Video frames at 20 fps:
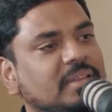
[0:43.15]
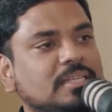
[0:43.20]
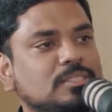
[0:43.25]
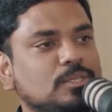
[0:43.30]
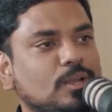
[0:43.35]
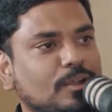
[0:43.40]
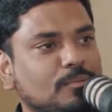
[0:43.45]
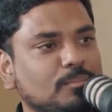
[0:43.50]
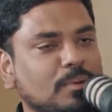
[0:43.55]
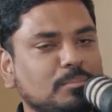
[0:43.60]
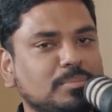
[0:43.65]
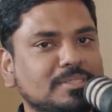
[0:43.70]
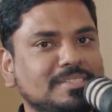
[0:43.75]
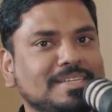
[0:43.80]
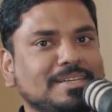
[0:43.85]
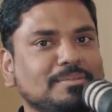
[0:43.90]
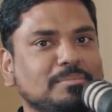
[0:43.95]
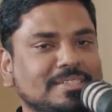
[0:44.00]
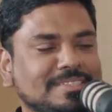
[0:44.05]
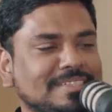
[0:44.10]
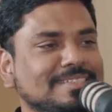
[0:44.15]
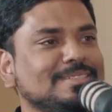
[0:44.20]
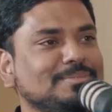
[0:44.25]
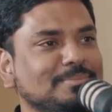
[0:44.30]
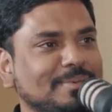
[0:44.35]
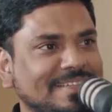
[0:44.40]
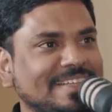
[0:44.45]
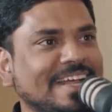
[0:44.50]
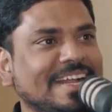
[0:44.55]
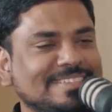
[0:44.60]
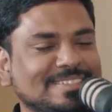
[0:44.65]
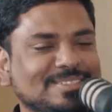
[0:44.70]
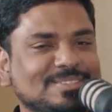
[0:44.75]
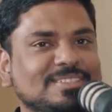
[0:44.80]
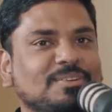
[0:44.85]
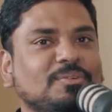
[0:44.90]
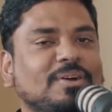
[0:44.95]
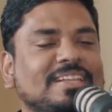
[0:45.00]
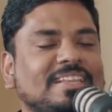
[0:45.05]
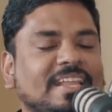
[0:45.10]
he has a lot of bumper sticker messages, but that's
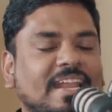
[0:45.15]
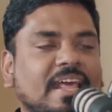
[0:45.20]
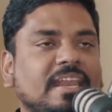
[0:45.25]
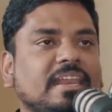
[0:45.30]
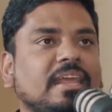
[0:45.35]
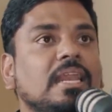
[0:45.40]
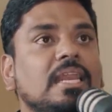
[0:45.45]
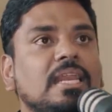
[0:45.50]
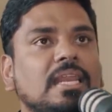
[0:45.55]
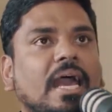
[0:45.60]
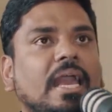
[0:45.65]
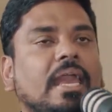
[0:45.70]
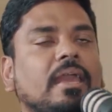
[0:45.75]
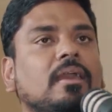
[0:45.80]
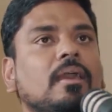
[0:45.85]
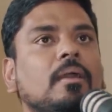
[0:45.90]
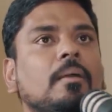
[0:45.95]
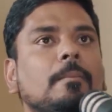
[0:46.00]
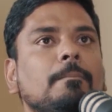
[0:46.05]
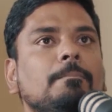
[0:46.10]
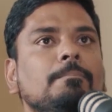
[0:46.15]
the one that I really like.